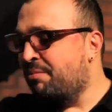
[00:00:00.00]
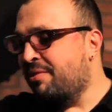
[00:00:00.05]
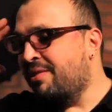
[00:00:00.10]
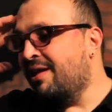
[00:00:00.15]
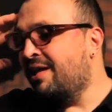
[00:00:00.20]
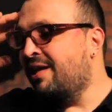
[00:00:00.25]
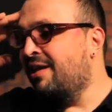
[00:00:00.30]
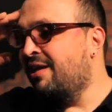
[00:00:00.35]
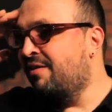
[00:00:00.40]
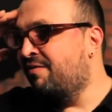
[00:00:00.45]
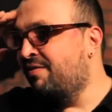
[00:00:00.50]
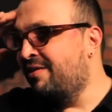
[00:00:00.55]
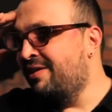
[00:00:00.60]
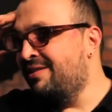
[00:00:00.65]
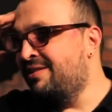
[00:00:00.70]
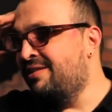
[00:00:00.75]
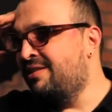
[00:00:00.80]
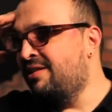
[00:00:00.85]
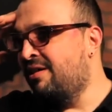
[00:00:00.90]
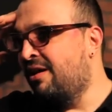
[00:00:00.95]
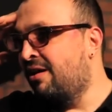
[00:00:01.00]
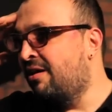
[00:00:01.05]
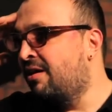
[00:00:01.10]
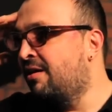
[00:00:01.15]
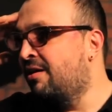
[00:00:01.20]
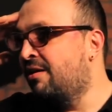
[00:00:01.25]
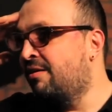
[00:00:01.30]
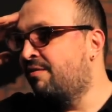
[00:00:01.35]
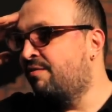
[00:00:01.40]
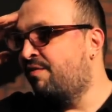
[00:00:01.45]
I'm thinking of these
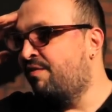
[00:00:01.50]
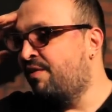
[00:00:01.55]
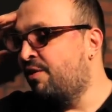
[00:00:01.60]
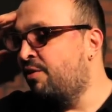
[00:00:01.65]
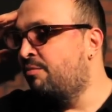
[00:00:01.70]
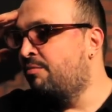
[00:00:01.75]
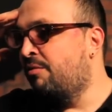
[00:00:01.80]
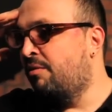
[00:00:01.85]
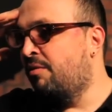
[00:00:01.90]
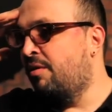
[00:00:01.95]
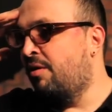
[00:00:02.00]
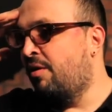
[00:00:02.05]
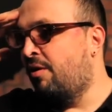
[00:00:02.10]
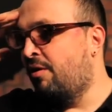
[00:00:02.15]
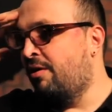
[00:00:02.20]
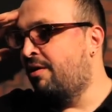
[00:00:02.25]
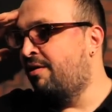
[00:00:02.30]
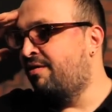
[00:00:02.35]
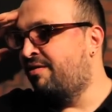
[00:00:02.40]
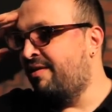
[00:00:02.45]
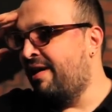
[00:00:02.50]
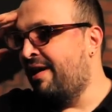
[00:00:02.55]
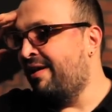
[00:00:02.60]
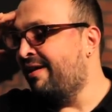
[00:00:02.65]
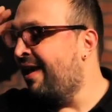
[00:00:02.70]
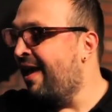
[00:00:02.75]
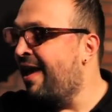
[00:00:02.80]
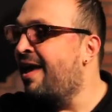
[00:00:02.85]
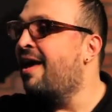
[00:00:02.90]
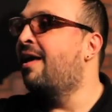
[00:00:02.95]
young film artists
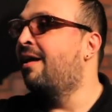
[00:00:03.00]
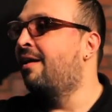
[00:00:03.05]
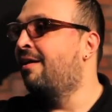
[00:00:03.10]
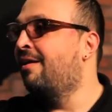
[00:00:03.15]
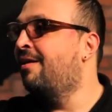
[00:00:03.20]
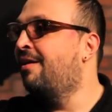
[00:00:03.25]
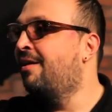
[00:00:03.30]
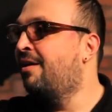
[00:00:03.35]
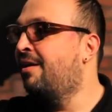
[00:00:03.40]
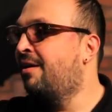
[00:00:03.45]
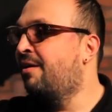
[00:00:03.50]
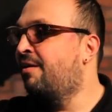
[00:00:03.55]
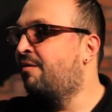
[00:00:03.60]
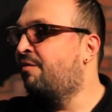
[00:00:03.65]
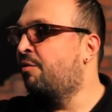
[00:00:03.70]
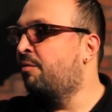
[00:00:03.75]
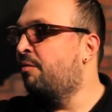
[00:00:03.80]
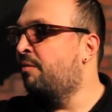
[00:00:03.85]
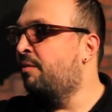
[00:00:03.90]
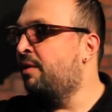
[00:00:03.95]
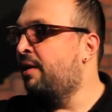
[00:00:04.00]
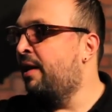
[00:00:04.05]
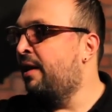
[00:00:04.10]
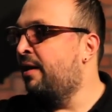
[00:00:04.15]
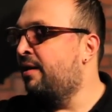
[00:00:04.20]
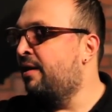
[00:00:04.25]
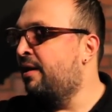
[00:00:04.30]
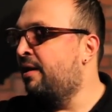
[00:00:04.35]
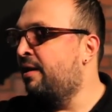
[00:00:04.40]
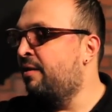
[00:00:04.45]
at Cannes. For,
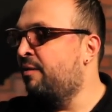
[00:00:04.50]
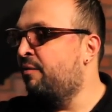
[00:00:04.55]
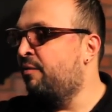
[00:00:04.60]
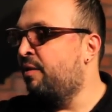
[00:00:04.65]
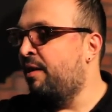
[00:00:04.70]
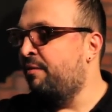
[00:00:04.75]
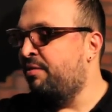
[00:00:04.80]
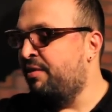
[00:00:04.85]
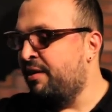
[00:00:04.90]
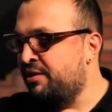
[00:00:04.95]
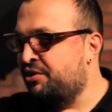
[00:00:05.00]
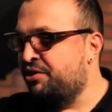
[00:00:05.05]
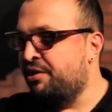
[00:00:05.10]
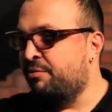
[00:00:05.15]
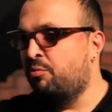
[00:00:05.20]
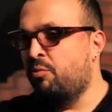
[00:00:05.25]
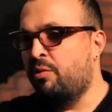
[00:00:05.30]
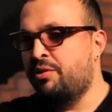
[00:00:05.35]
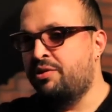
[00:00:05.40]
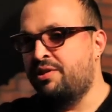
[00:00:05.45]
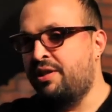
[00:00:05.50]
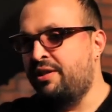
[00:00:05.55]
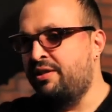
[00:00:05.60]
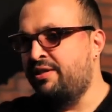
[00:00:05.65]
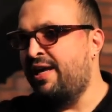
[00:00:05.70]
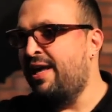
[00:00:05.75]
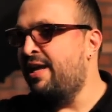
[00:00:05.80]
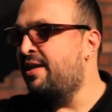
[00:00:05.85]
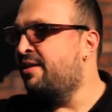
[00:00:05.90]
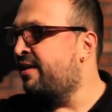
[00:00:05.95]
uh, I think Jim once
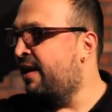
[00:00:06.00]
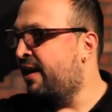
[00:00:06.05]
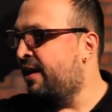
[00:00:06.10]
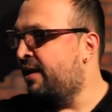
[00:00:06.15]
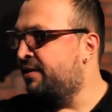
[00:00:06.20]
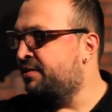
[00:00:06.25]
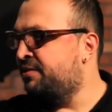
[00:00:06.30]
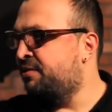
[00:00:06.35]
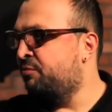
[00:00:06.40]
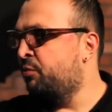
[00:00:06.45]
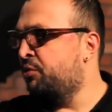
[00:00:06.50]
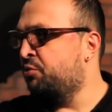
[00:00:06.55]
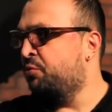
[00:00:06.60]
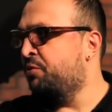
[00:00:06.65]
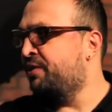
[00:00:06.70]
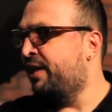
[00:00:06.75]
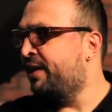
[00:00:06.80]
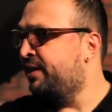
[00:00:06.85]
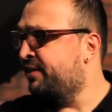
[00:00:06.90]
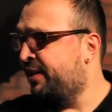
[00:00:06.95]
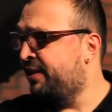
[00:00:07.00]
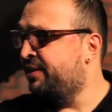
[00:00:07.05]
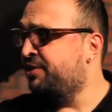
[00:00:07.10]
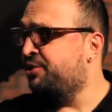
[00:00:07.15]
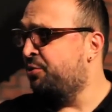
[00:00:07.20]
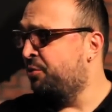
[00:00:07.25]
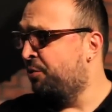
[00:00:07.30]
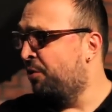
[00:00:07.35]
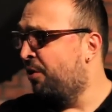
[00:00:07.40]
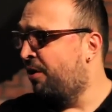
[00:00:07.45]
said 10 days, which was eight days
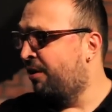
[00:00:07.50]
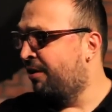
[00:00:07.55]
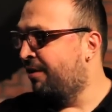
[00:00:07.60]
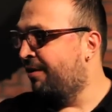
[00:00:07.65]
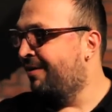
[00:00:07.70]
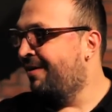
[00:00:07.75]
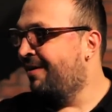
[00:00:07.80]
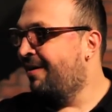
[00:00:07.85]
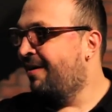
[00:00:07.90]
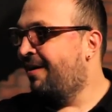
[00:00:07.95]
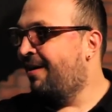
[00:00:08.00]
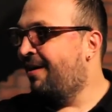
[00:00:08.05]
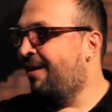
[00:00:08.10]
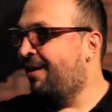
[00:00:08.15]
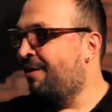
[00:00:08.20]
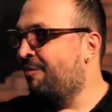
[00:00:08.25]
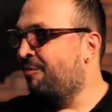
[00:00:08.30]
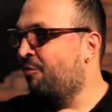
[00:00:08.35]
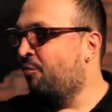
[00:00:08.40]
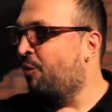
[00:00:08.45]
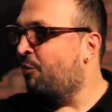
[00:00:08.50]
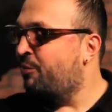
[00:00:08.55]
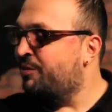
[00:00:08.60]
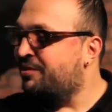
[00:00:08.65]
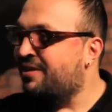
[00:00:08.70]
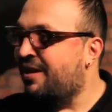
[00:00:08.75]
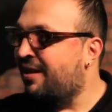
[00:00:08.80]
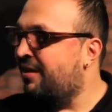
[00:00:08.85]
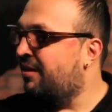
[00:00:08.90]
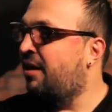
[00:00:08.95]
too long. Um, what
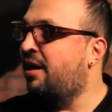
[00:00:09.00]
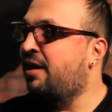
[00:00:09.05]
was that